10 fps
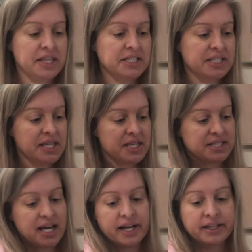this to the
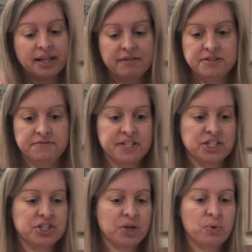side. I'd love to
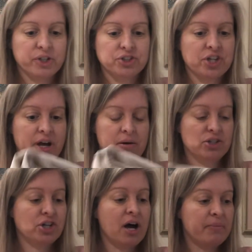finish the quilt
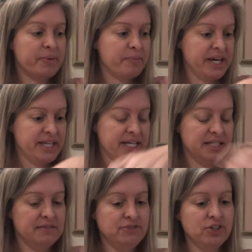shop by the end
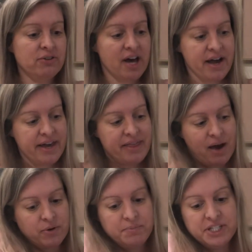of July.
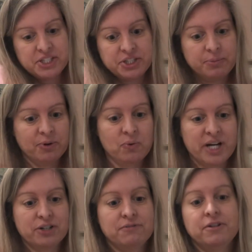That would be super
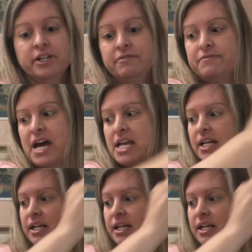wonderful and fun.